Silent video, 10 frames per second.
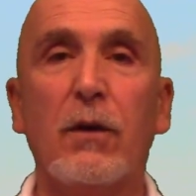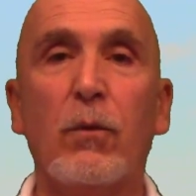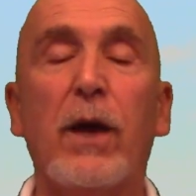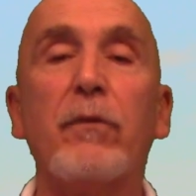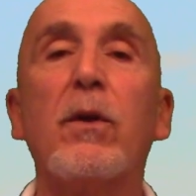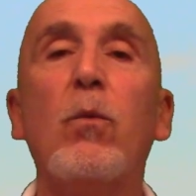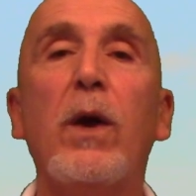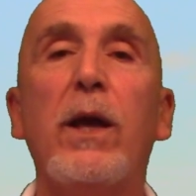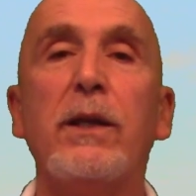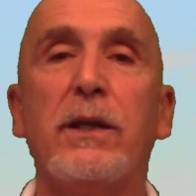we have an
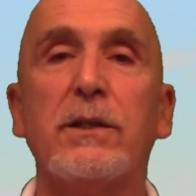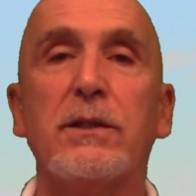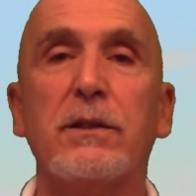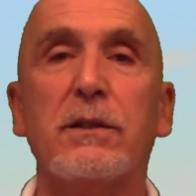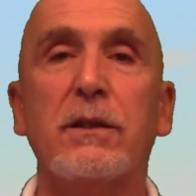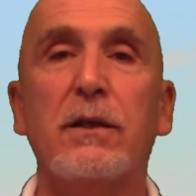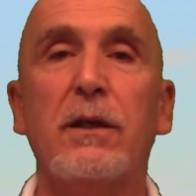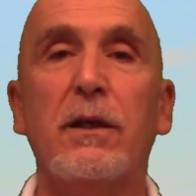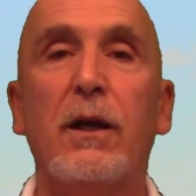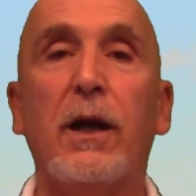awareness
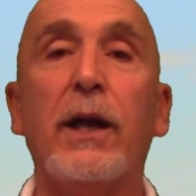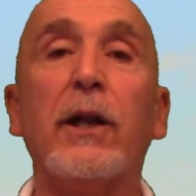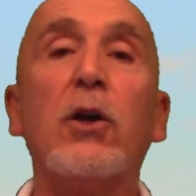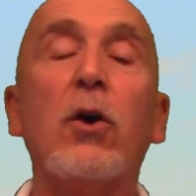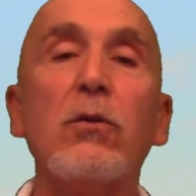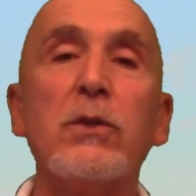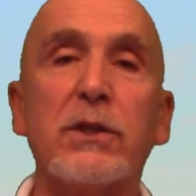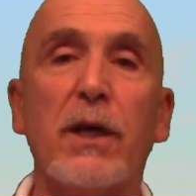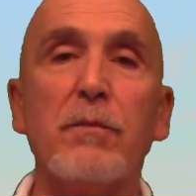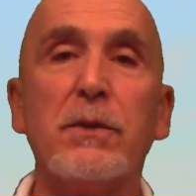and a
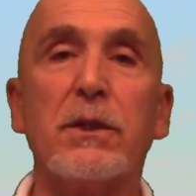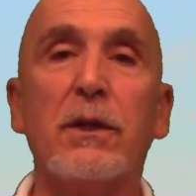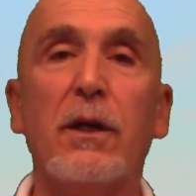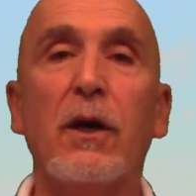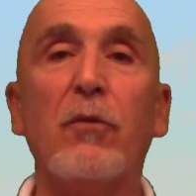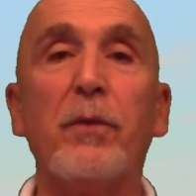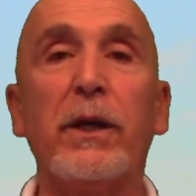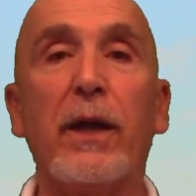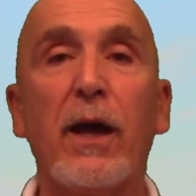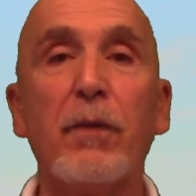concept of
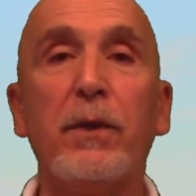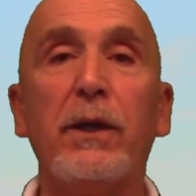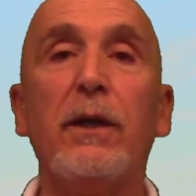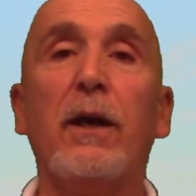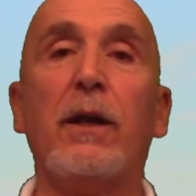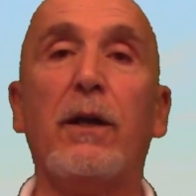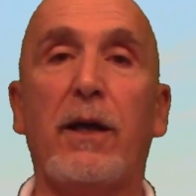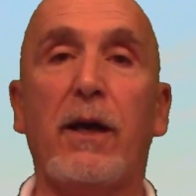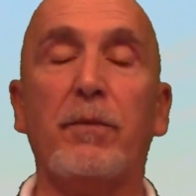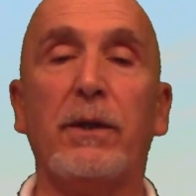being happy and
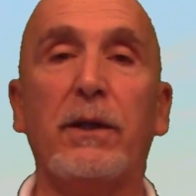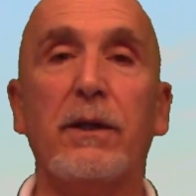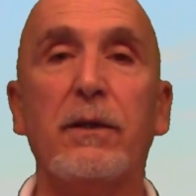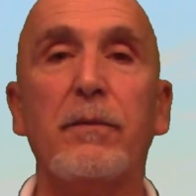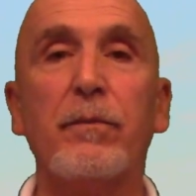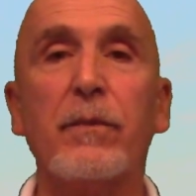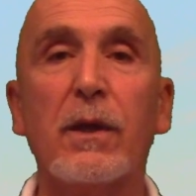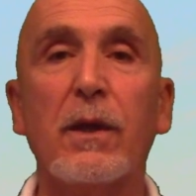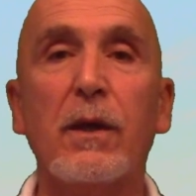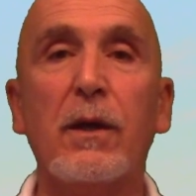unhappy.
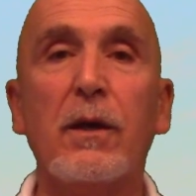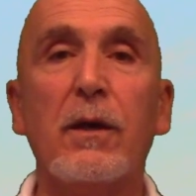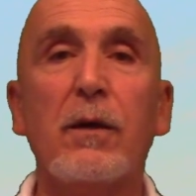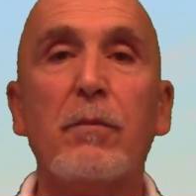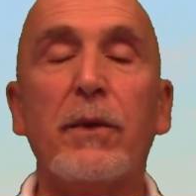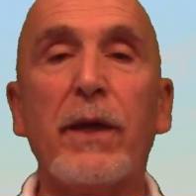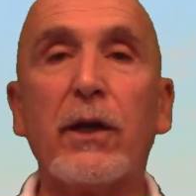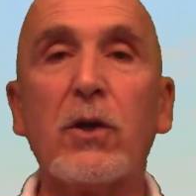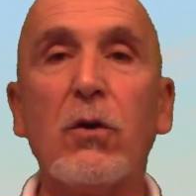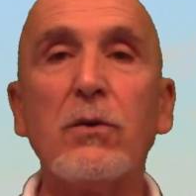But
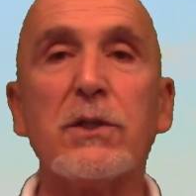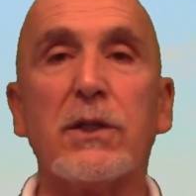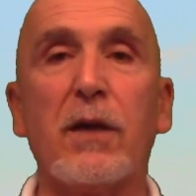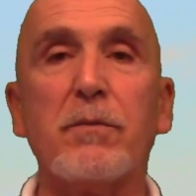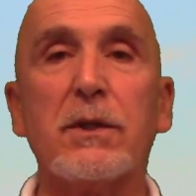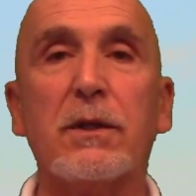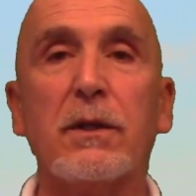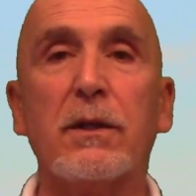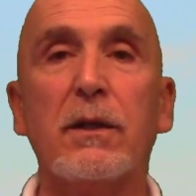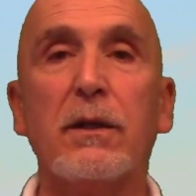that concept,
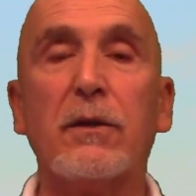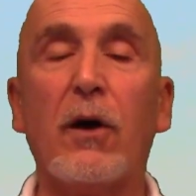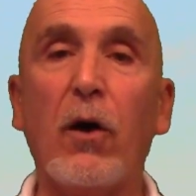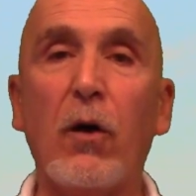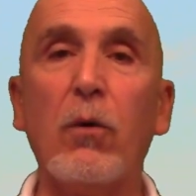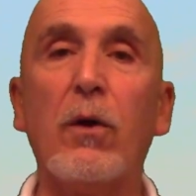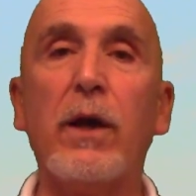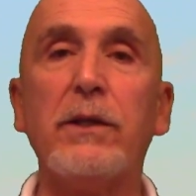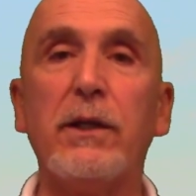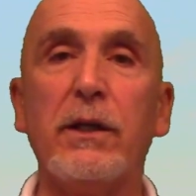the whole
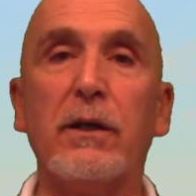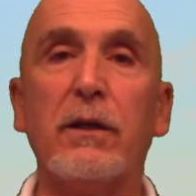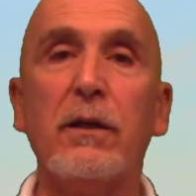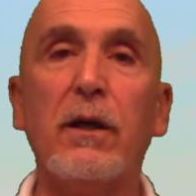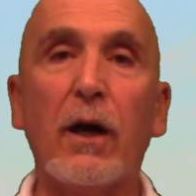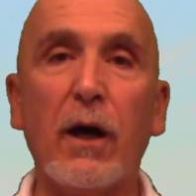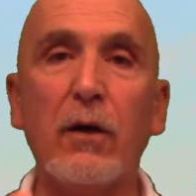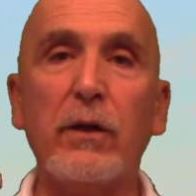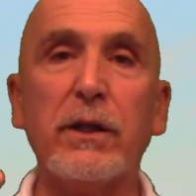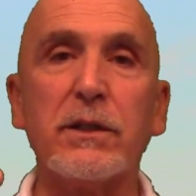idea,
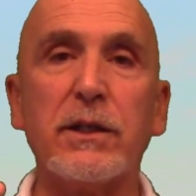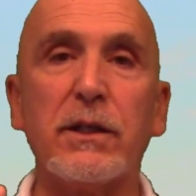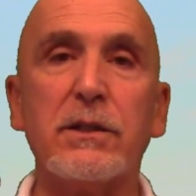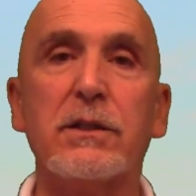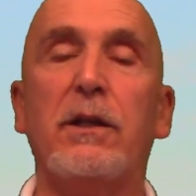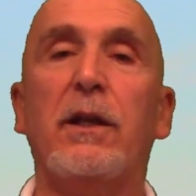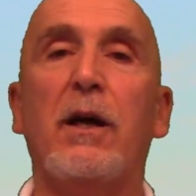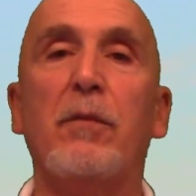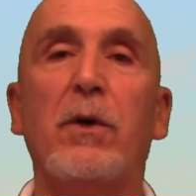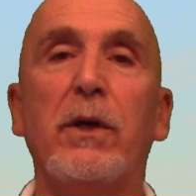only exists in
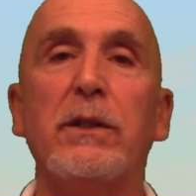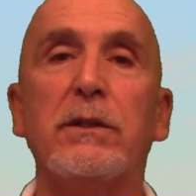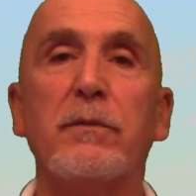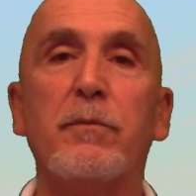our mind.